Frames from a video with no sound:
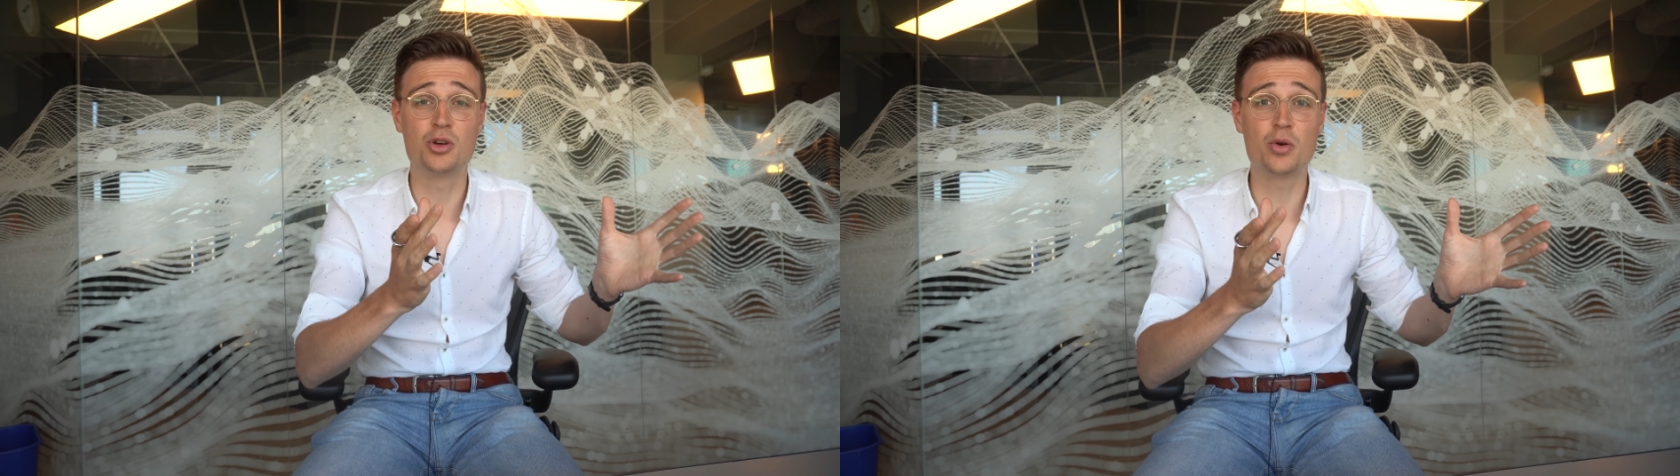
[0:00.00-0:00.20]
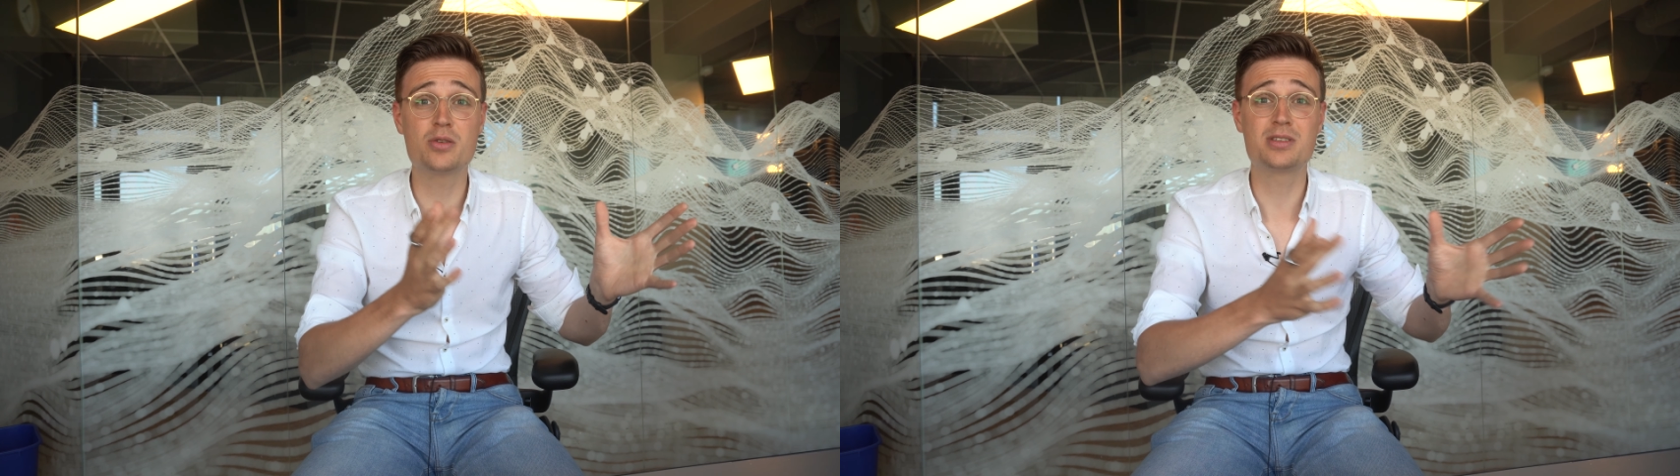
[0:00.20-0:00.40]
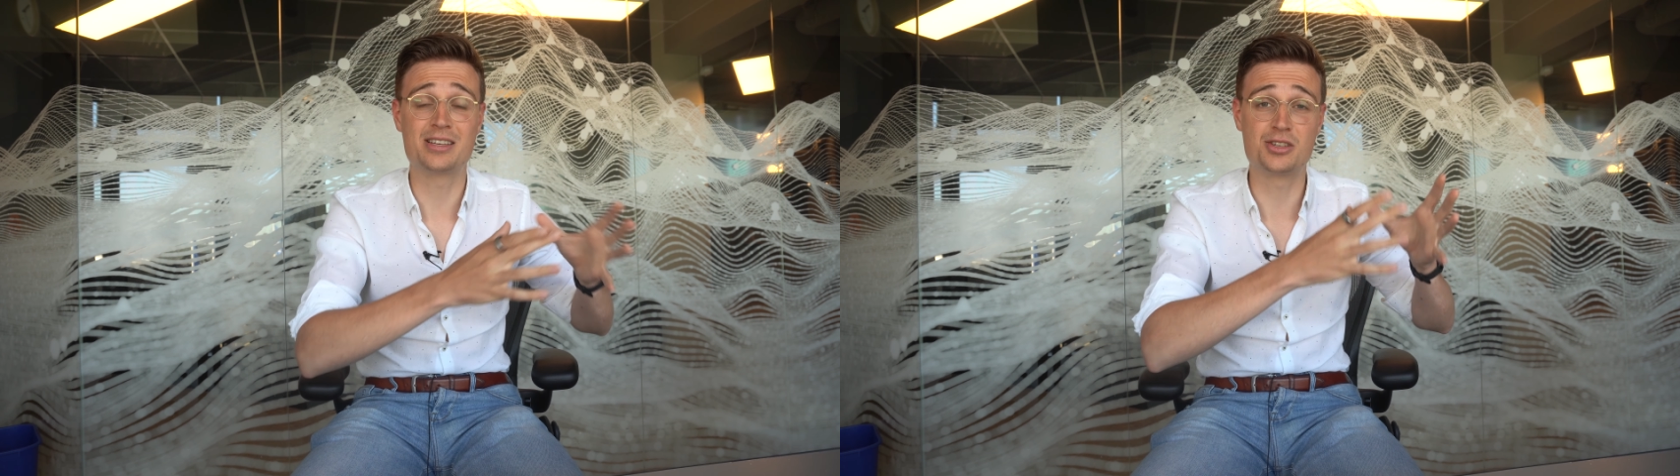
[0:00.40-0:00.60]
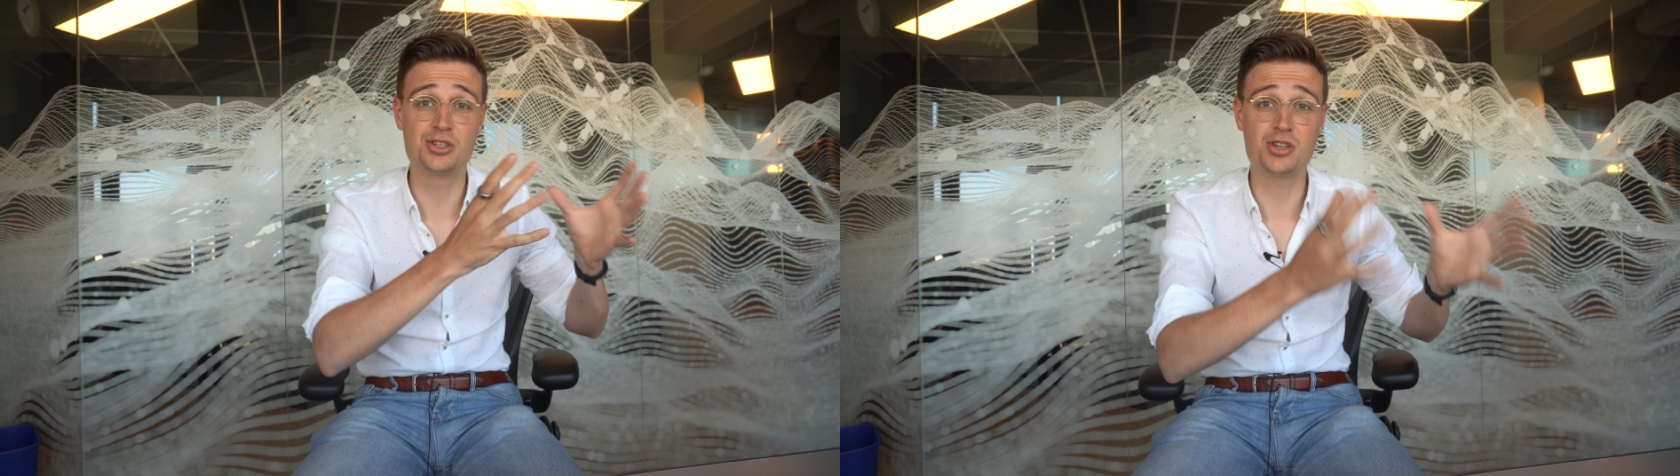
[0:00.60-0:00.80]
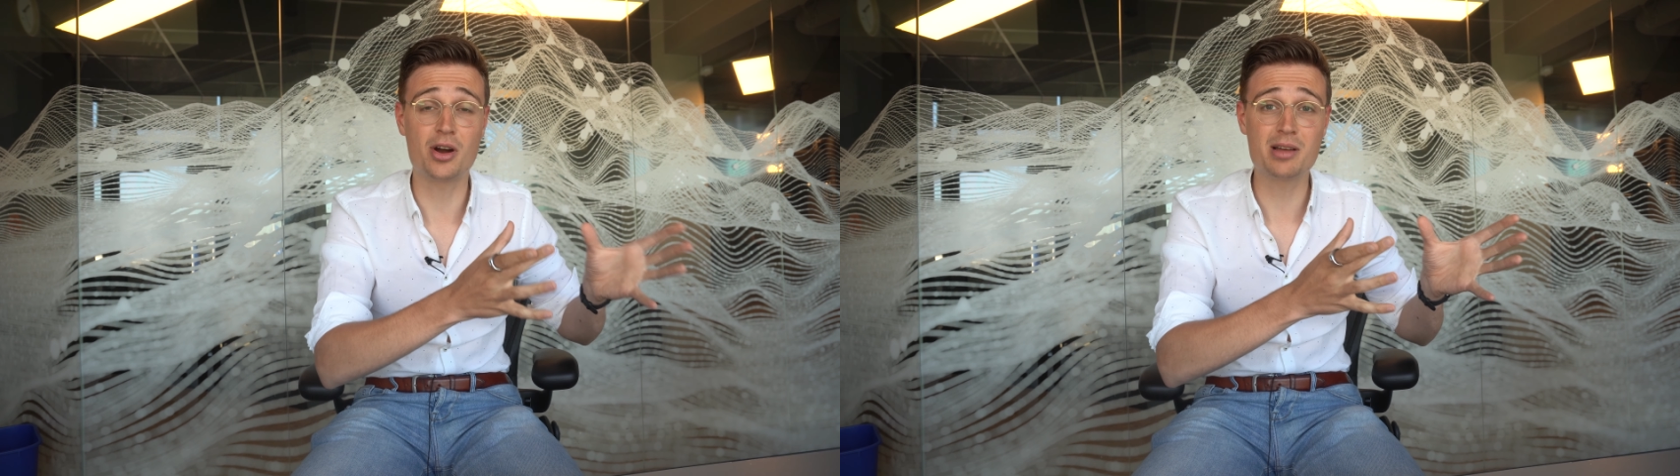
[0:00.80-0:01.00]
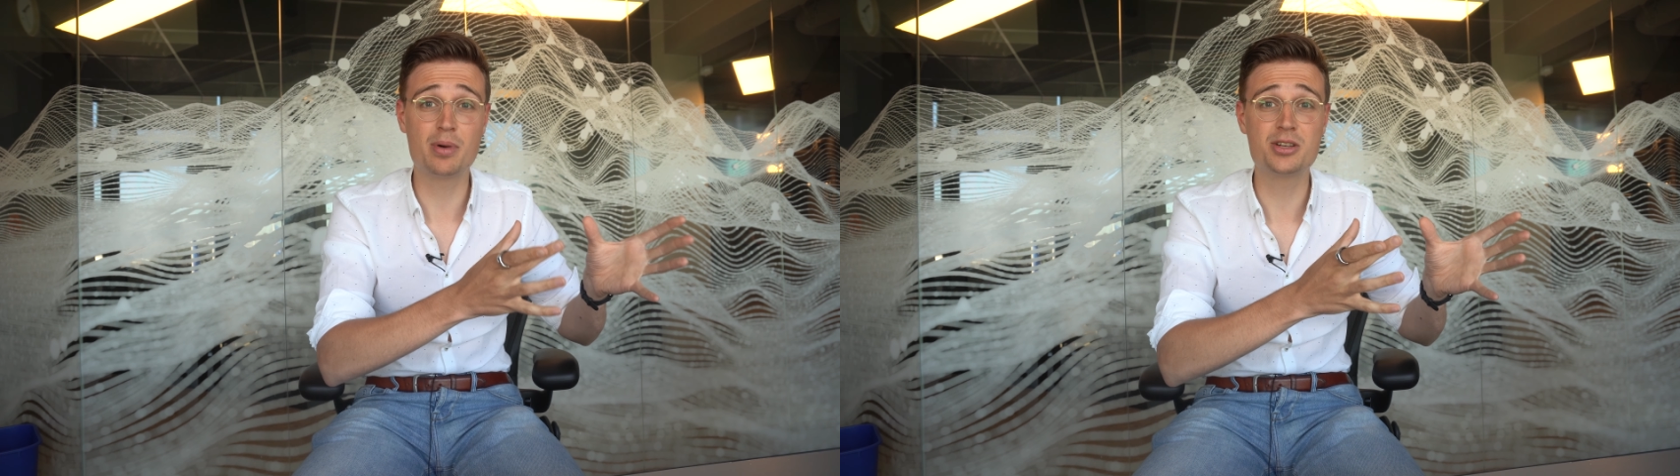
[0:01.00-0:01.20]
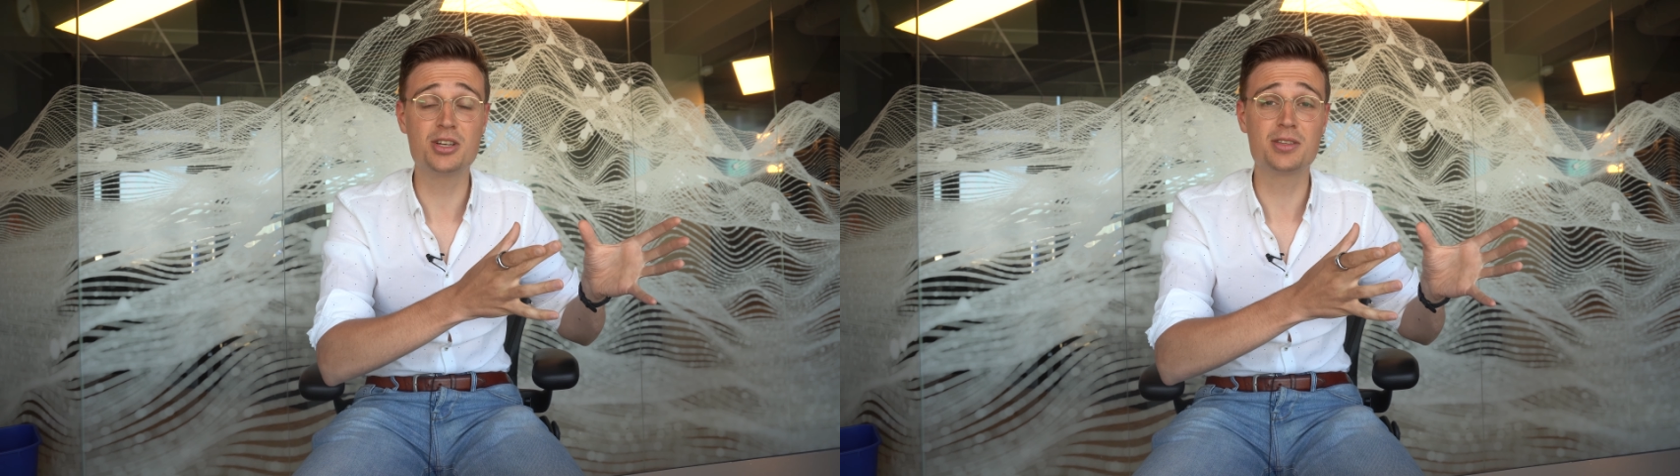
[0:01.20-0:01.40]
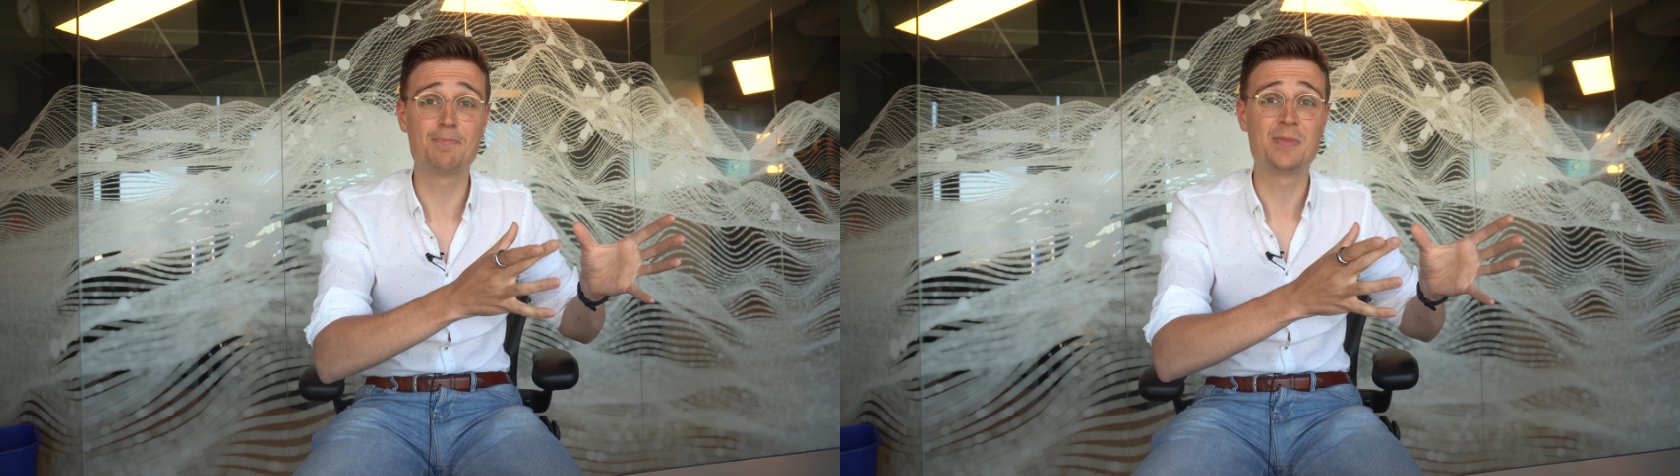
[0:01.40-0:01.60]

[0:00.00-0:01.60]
euros as a starting budget,